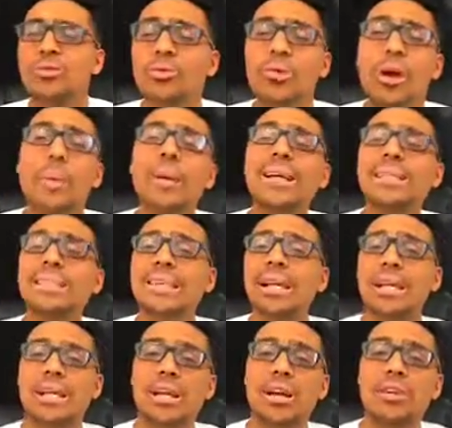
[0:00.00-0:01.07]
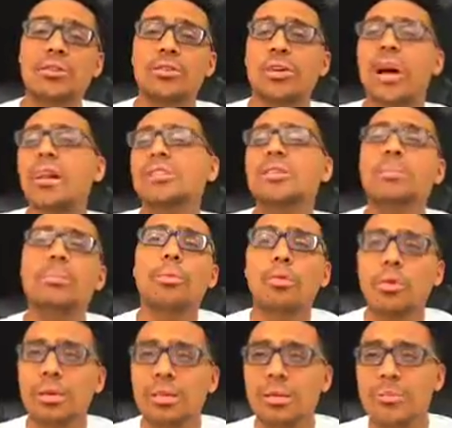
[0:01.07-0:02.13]
What am I saying? You're not as
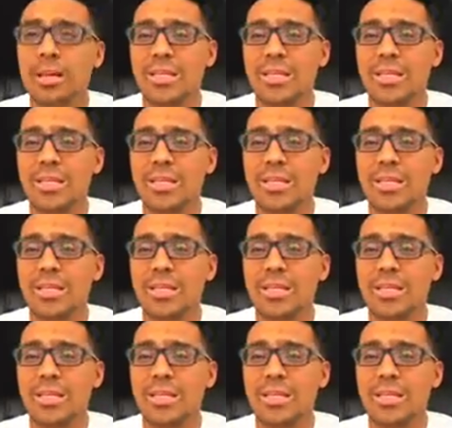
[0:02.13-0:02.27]
important to